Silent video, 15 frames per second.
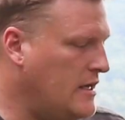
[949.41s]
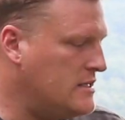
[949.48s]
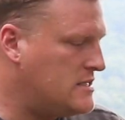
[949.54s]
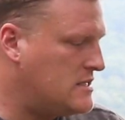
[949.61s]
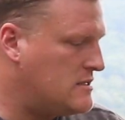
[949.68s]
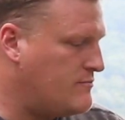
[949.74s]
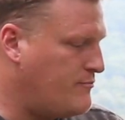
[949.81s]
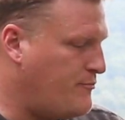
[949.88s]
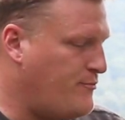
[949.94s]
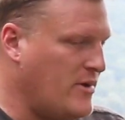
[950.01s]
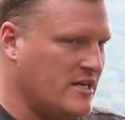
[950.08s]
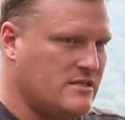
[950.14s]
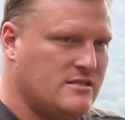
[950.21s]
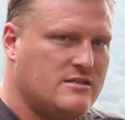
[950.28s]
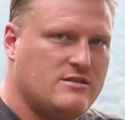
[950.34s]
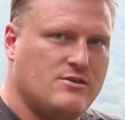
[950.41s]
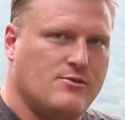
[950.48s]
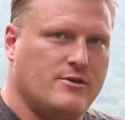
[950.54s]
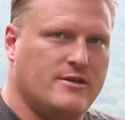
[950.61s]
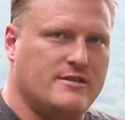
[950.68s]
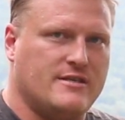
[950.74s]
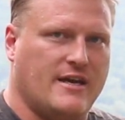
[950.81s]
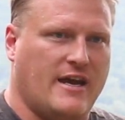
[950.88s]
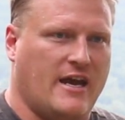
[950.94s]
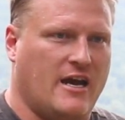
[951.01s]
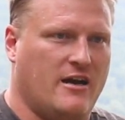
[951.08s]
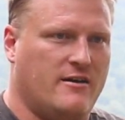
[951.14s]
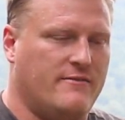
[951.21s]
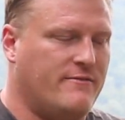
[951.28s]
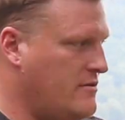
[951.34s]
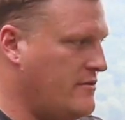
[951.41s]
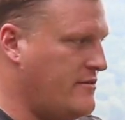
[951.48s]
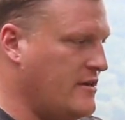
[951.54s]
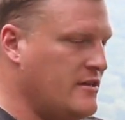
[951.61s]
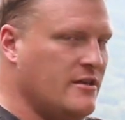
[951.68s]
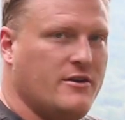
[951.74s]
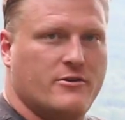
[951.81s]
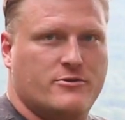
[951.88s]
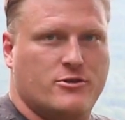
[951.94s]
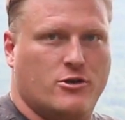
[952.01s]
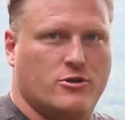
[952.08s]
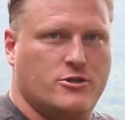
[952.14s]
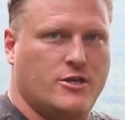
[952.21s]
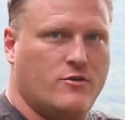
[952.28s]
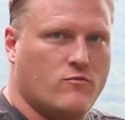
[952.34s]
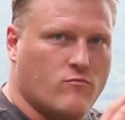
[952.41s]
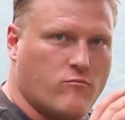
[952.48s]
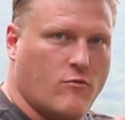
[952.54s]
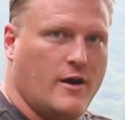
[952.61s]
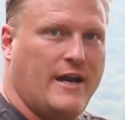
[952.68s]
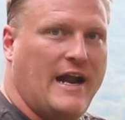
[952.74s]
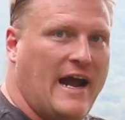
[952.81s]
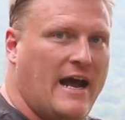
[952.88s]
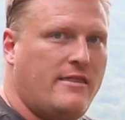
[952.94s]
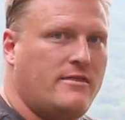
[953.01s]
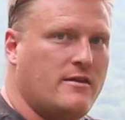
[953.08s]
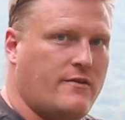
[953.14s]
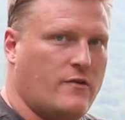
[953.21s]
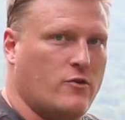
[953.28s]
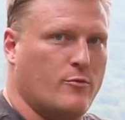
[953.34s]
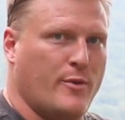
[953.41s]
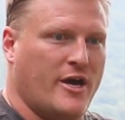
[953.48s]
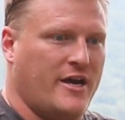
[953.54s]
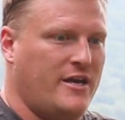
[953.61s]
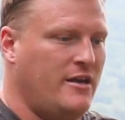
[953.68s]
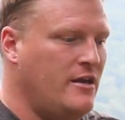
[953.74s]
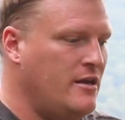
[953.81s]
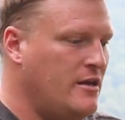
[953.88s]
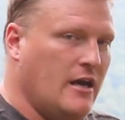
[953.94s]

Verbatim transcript: It's best suited to have the thing that you're charging right at the turbine.